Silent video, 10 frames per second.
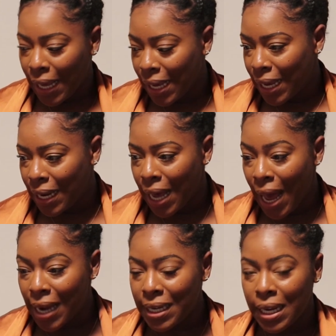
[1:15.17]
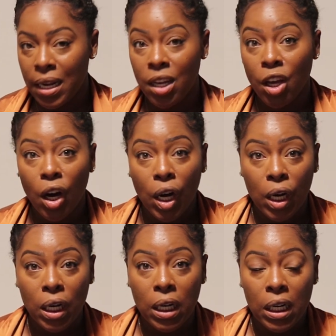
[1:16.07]
and I did. And
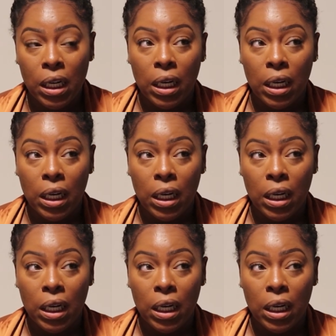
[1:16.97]
y'all,